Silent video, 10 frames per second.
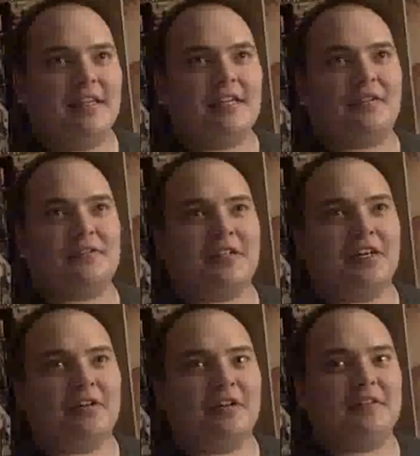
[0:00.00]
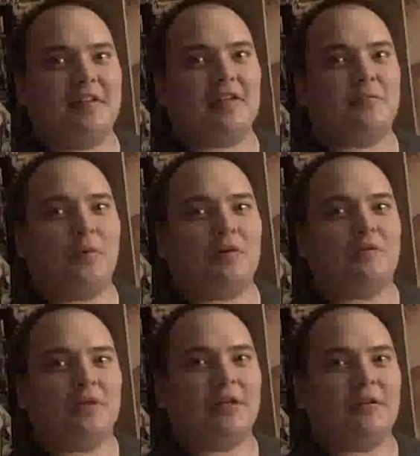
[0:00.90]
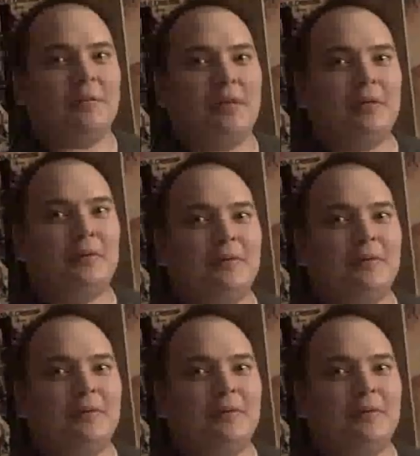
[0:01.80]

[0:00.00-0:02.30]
That sounds like a crazy ass porn video, maybe.